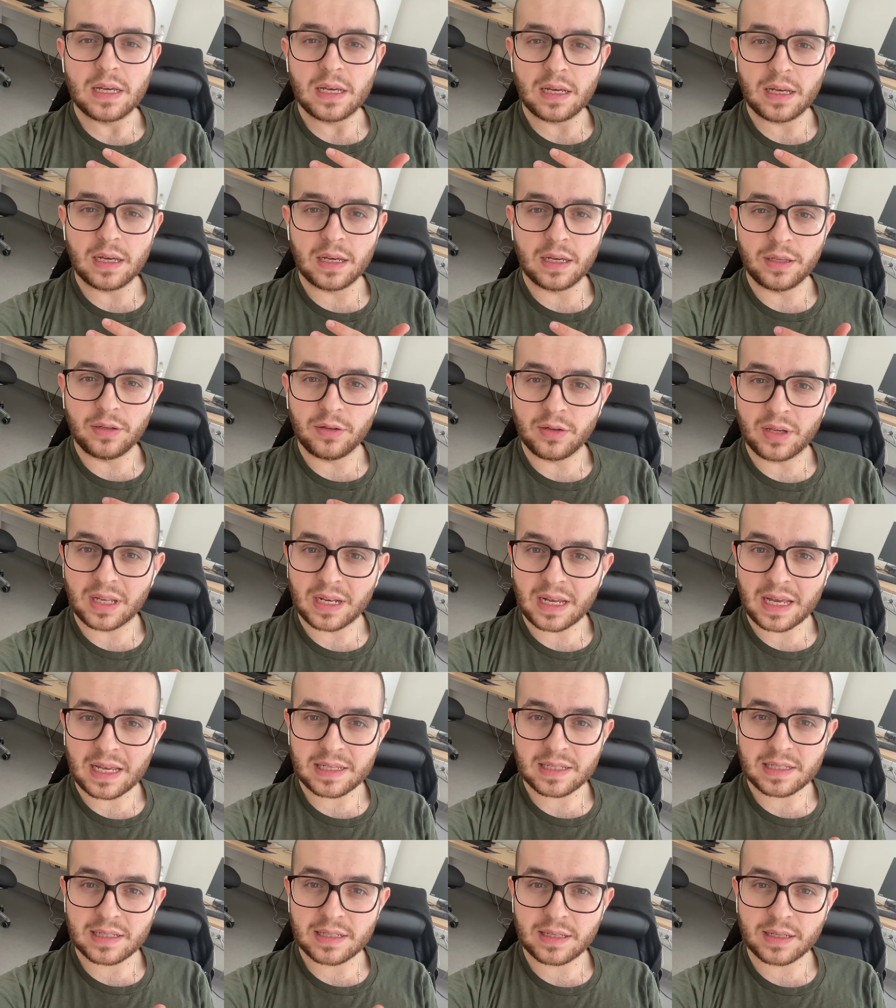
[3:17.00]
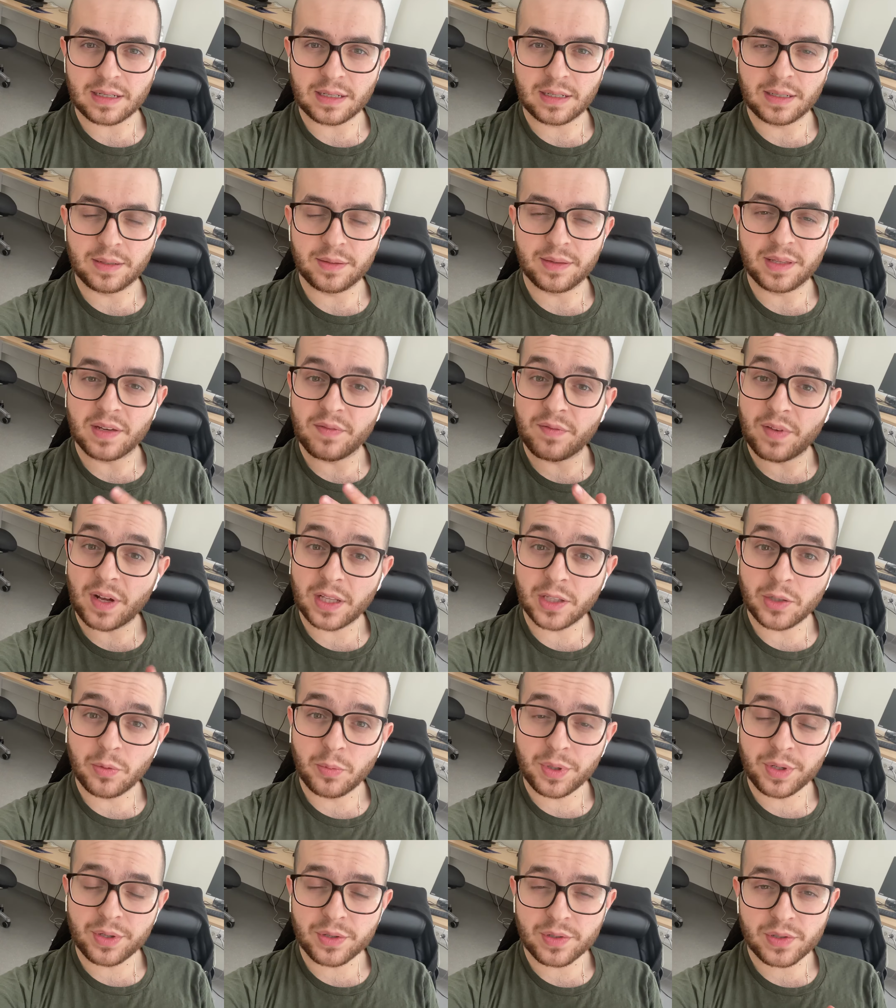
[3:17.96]
the
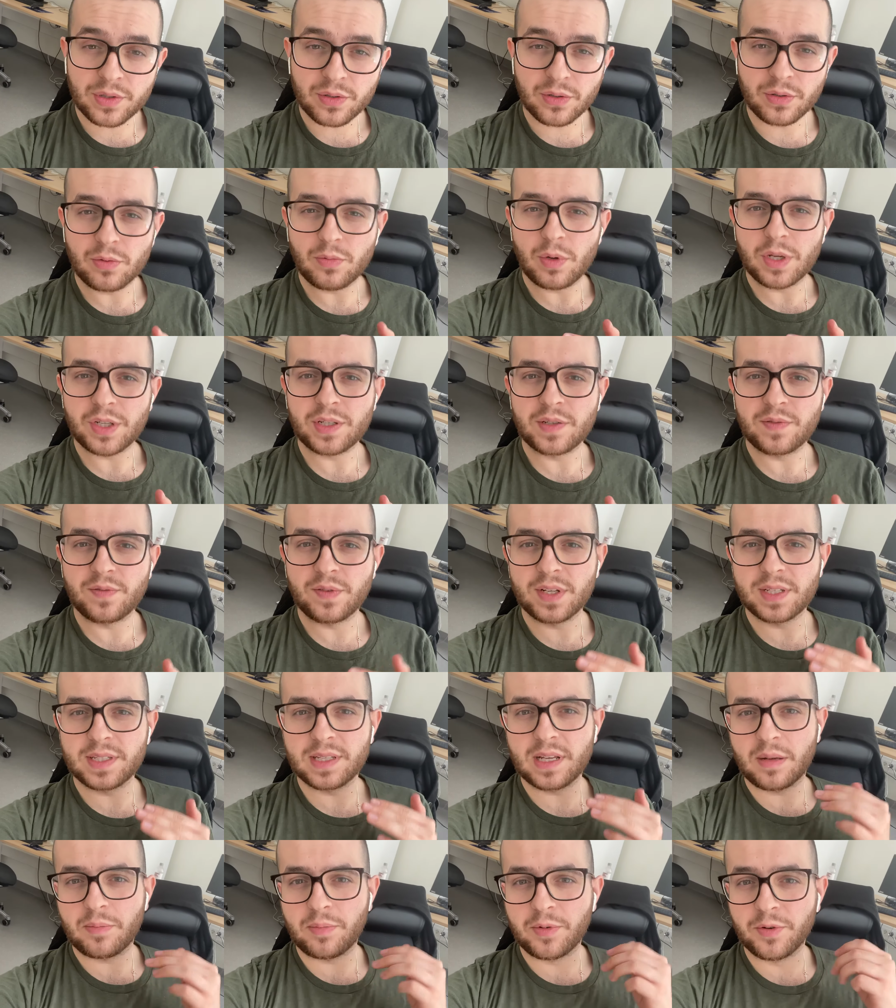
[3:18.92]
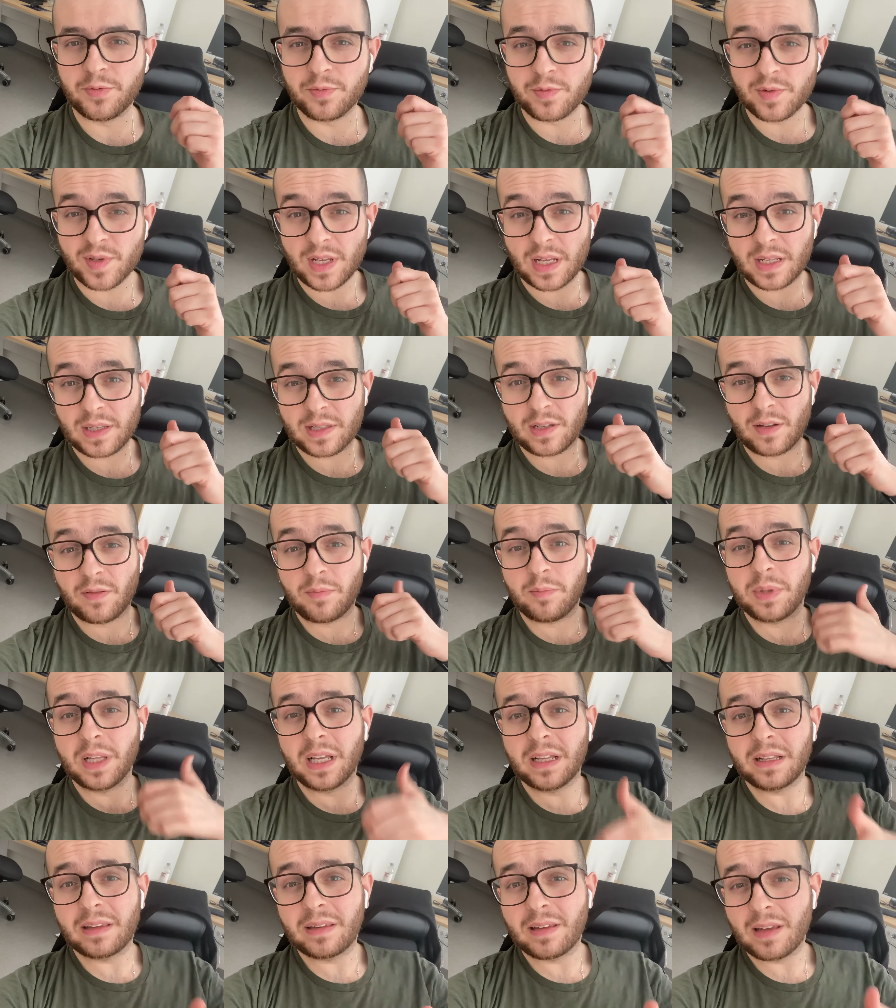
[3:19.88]
evaluator certain questions, for example, results of
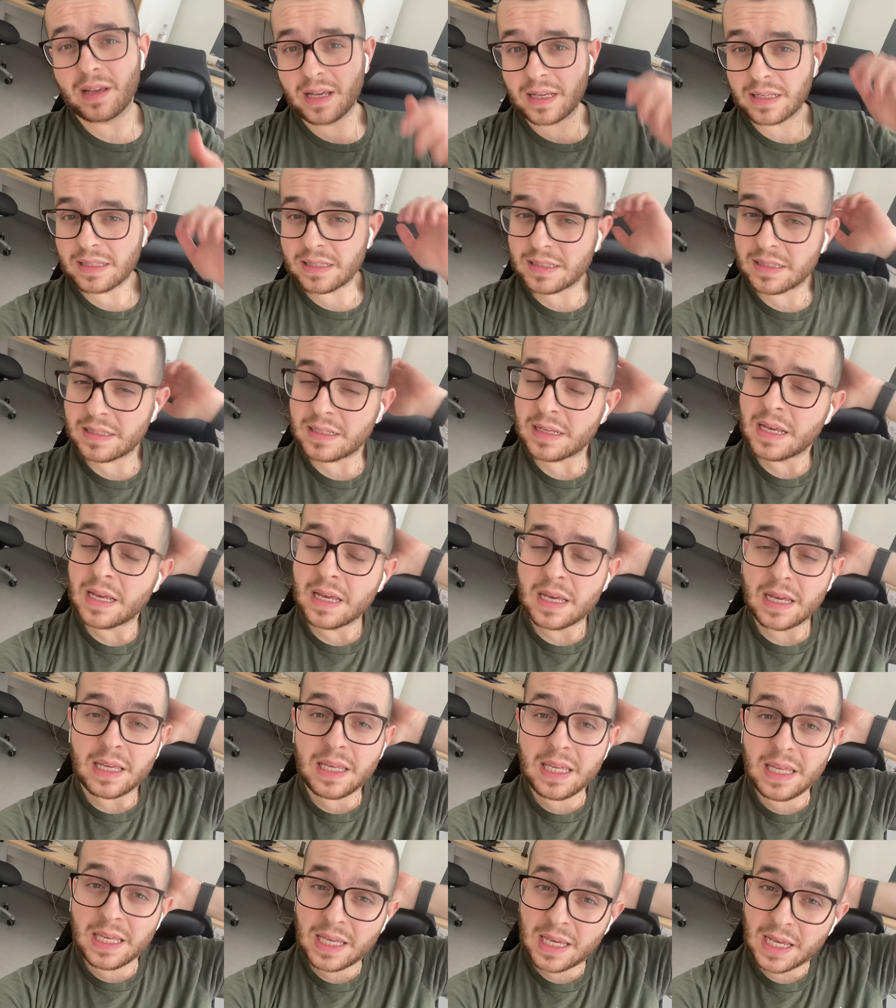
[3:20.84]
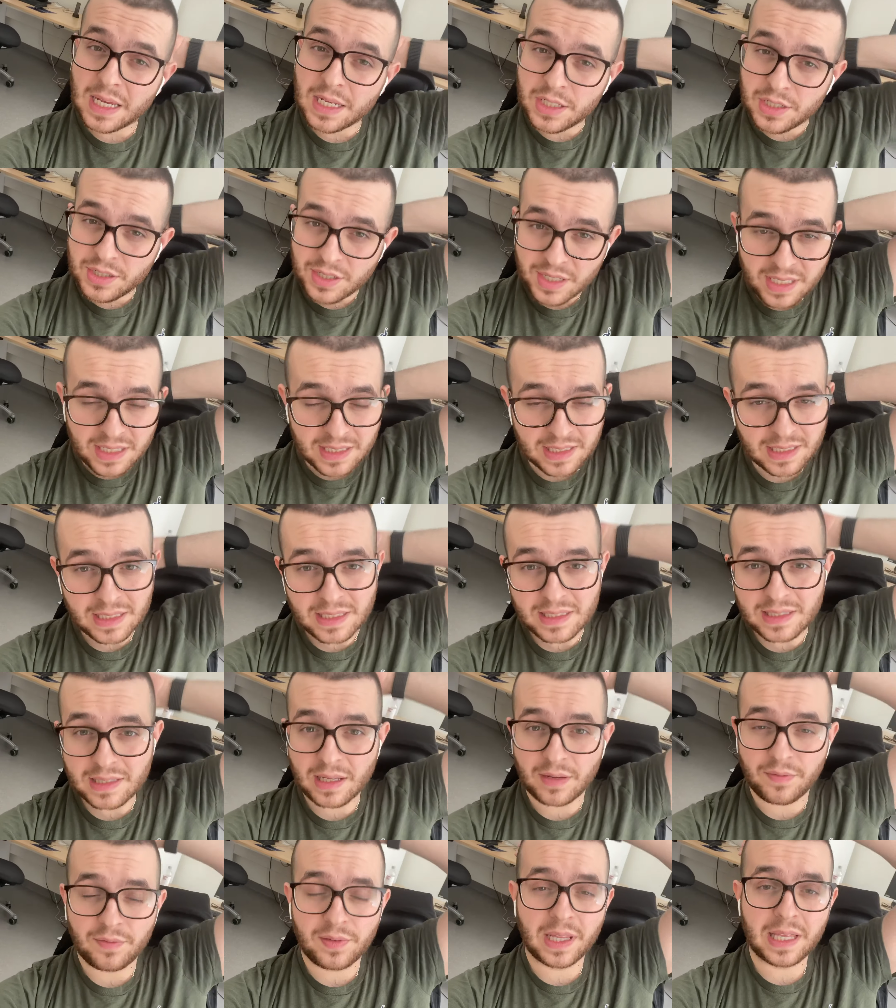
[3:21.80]
blood tests, EKGs,
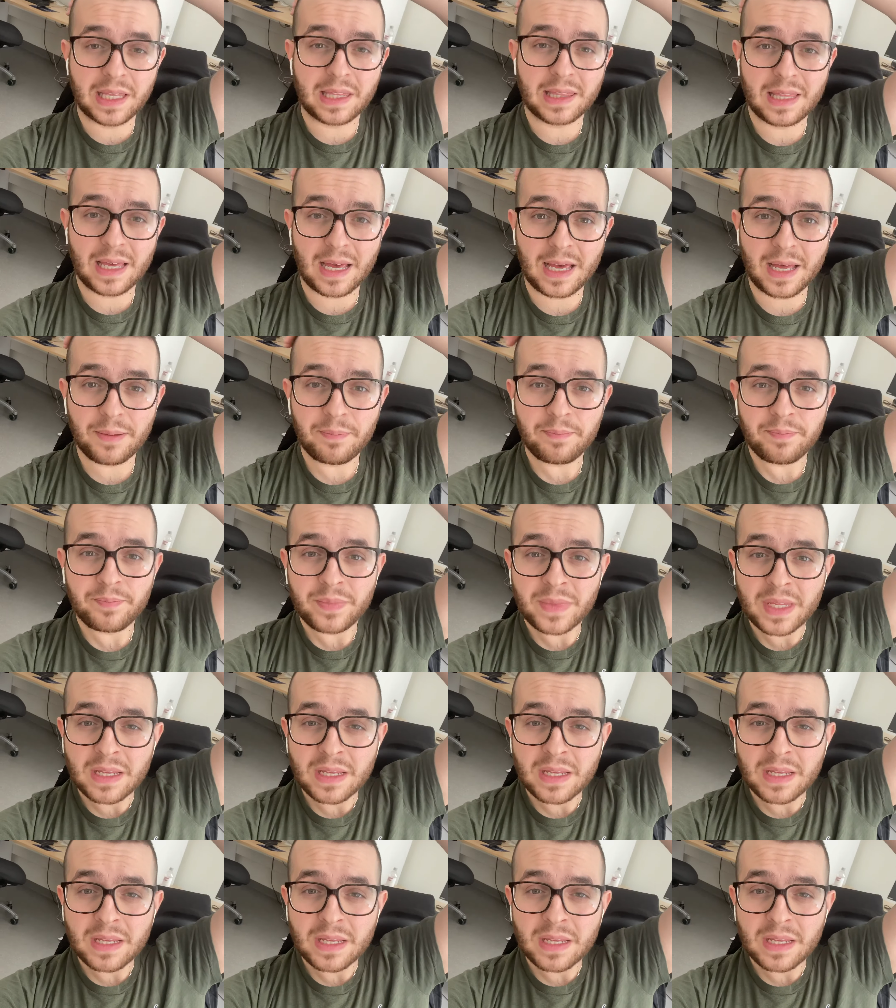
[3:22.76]
stuff like that.